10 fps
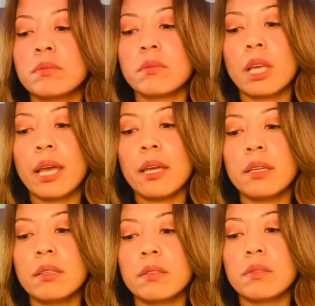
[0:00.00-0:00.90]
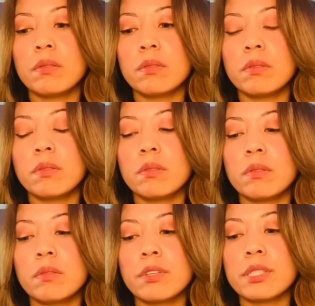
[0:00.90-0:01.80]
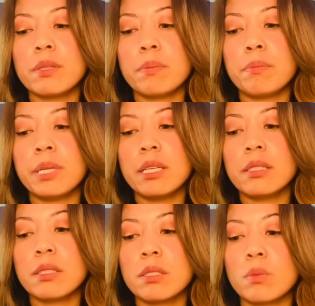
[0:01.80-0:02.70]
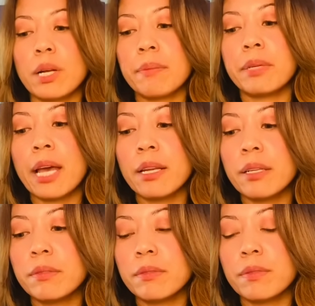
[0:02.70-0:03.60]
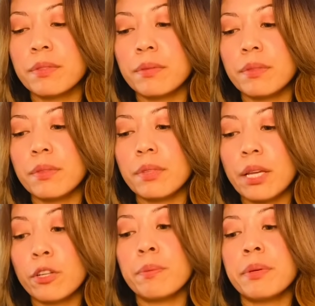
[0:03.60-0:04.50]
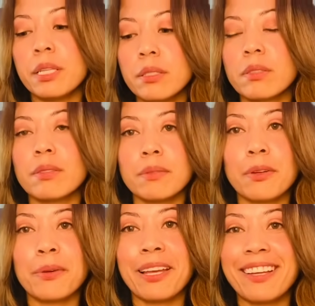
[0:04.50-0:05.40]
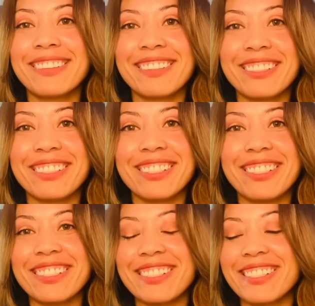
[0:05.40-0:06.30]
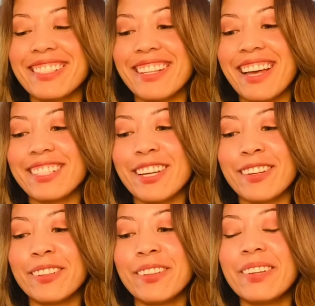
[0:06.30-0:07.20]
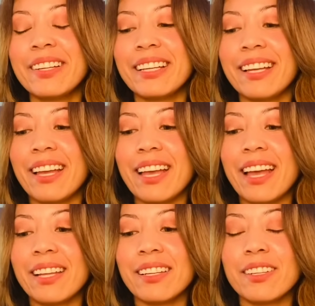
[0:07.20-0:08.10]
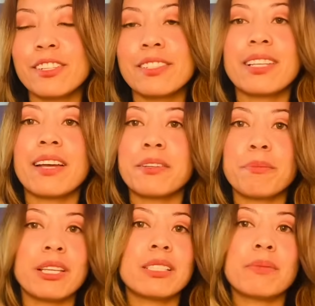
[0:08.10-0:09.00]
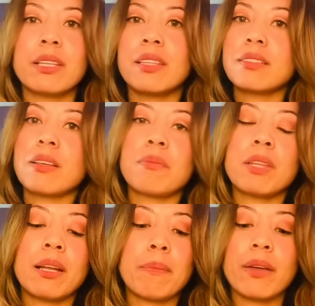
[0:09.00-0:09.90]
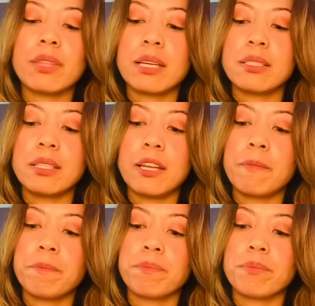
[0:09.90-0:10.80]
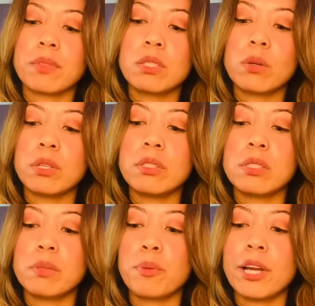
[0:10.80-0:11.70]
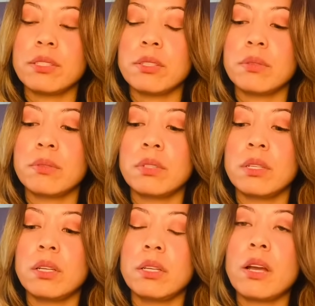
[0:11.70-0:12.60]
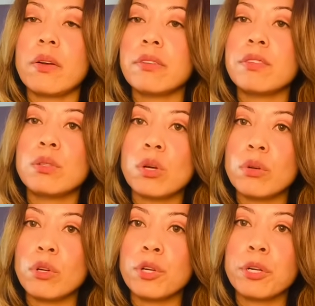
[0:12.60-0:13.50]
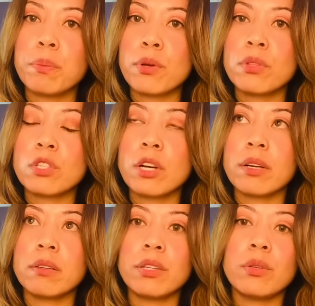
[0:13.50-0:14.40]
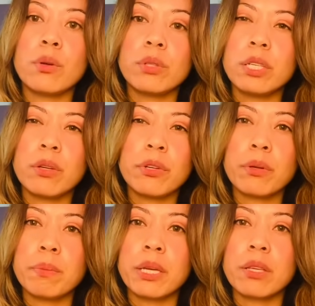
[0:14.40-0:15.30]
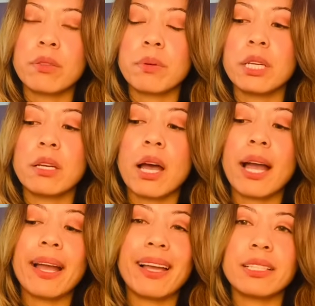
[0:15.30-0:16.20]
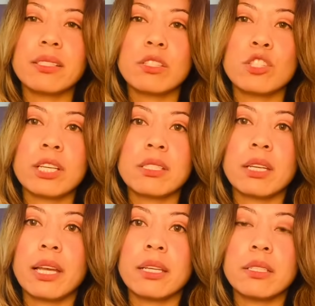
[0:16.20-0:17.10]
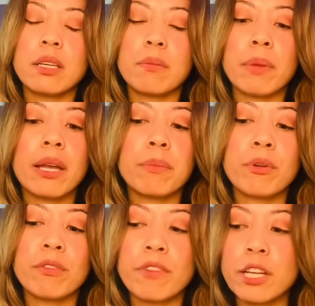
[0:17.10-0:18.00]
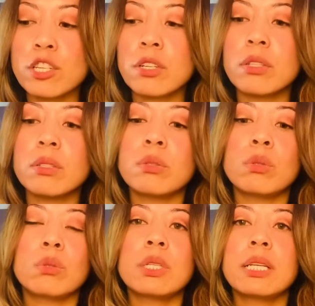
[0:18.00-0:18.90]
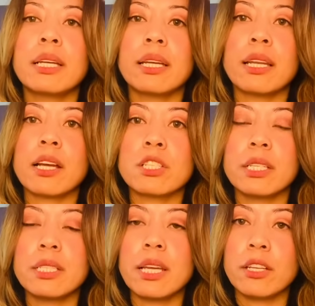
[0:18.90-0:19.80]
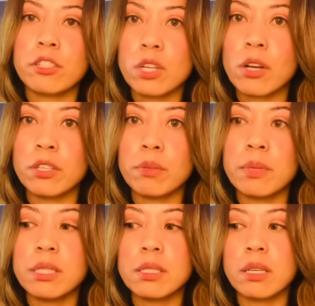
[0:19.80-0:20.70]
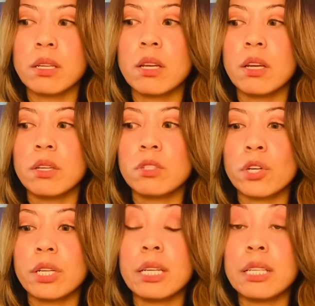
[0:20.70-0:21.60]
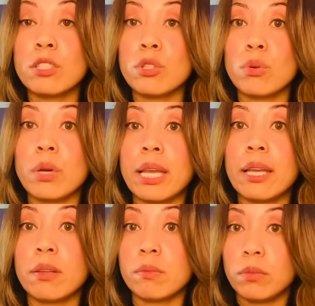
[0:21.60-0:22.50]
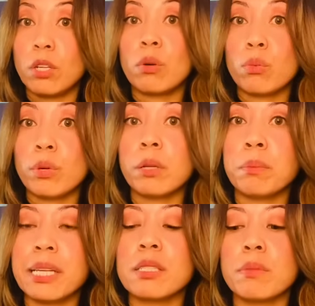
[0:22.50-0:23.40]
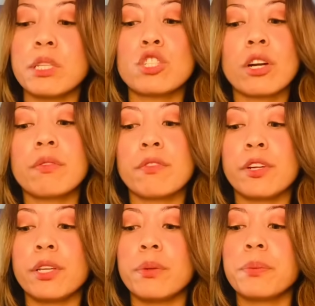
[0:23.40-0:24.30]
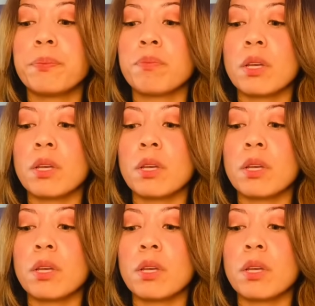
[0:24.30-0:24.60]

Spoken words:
Okay. For some peace is what I'm getting. Inner peace. Okay, there's additions to that channel and your Saturn placement. There's something about that today. So it could surprise you. Now, if you don't know your birth chart and you only know your big three, I highly suggest to get it done by a professional who can actually take your documents and turn it into a, you know, real placement chart for you.